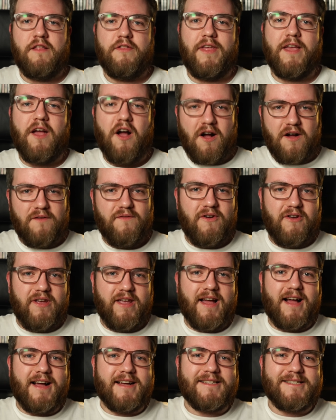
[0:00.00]
they are
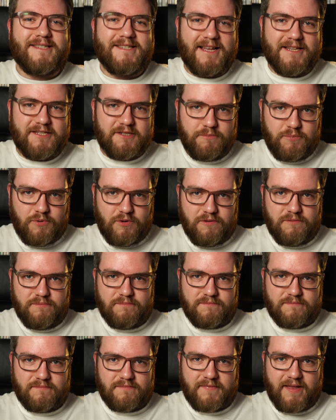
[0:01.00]
very accessible.
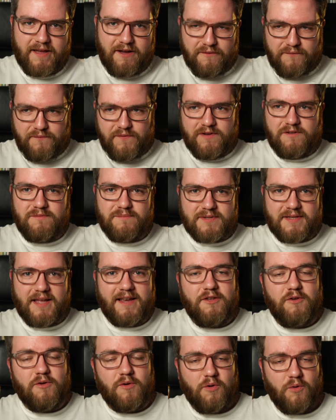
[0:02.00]
They are films
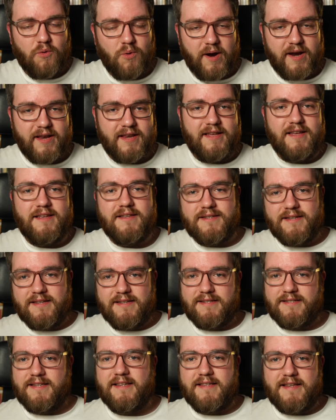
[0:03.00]
that you can quite easily
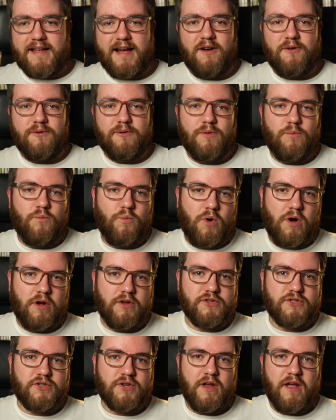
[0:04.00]
sit down and
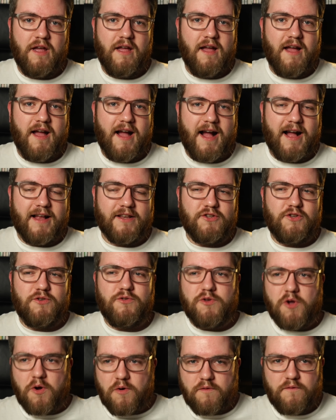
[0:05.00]
watch, and you
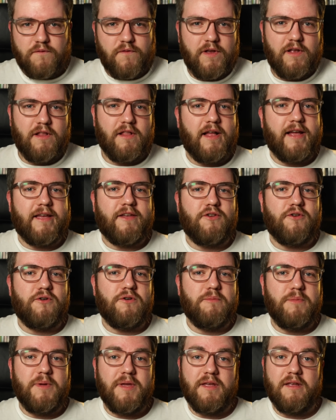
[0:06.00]
don't feel like
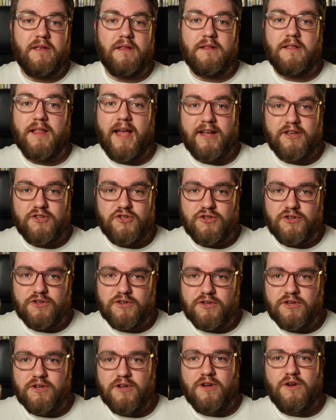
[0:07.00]
you're being
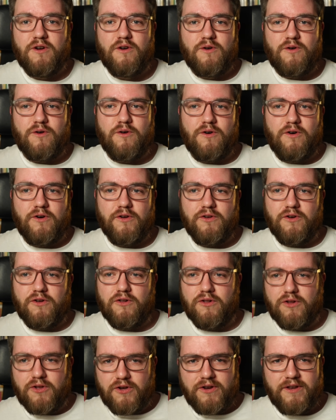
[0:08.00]
lectured or you're
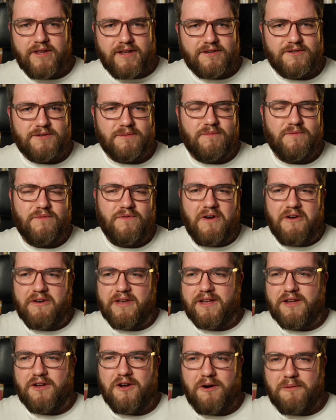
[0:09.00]
learning some
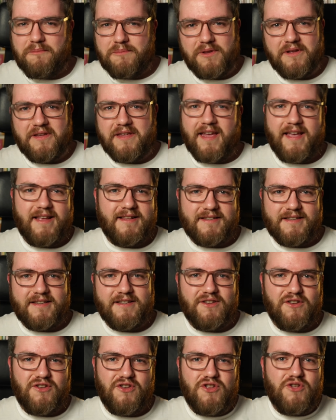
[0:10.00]
very
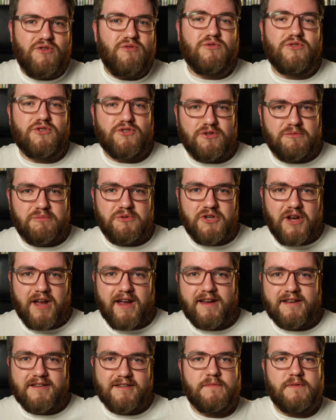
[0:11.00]
complicated new
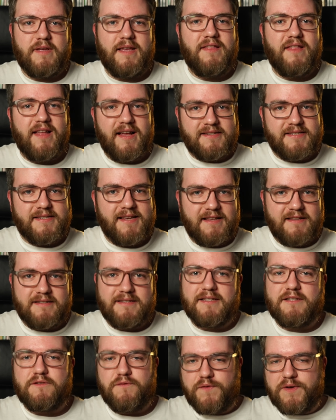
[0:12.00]
subject. In that
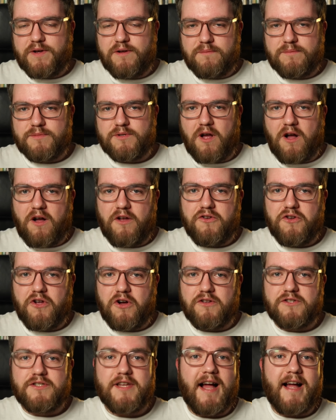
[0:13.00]
sense, his films are
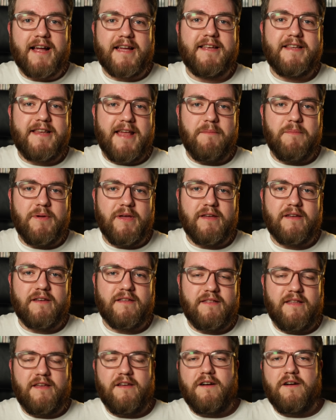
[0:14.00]
not academic.
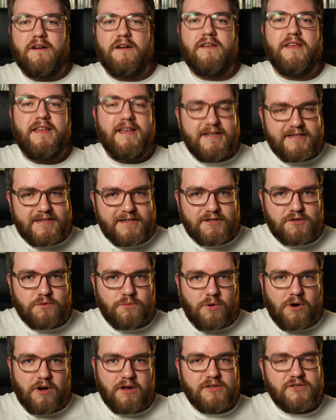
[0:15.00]
They are easy to
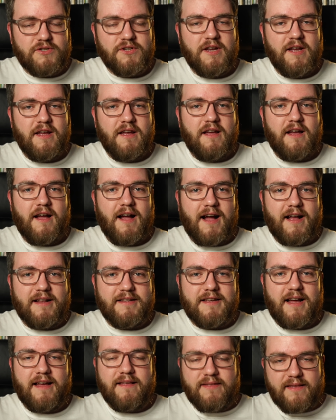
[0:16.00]
watch,
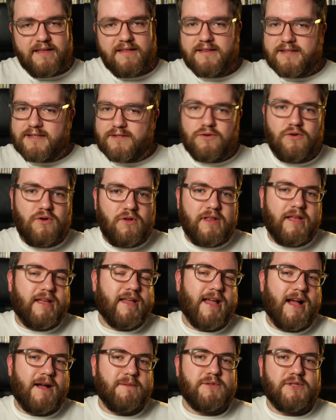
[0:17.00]
and I think this is all
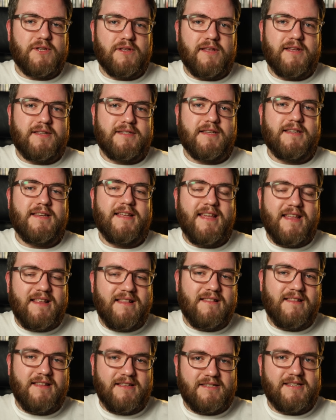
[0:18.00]
encapsulated
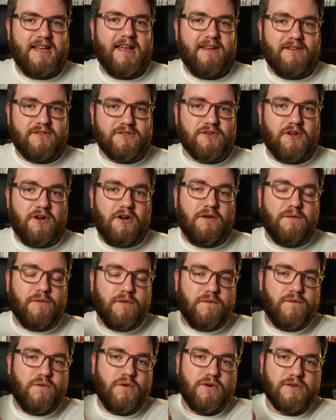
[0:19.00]
in the Tales of
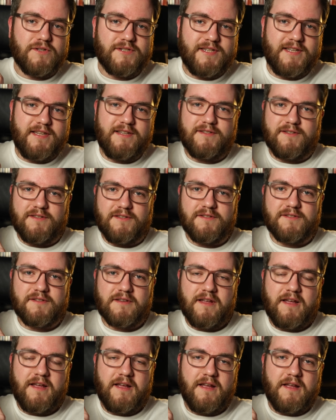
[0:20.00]
the Four Seasons,
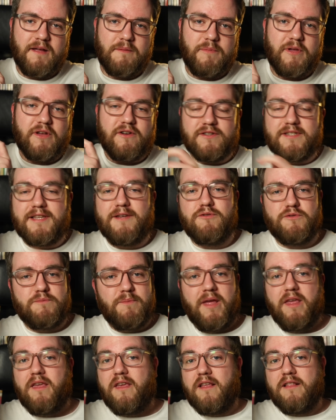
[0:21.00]
because he was
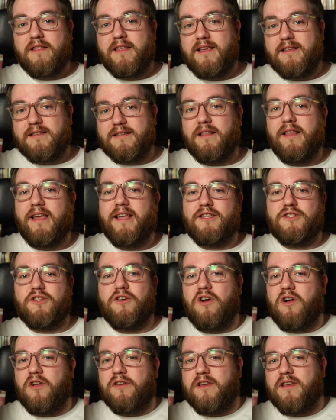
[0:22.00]
making these later
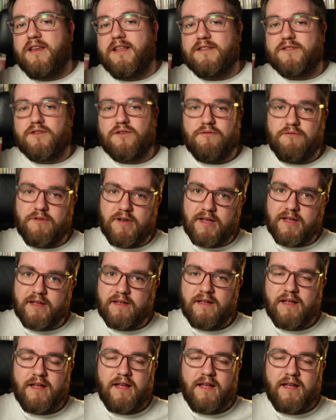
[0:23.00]
on in his career,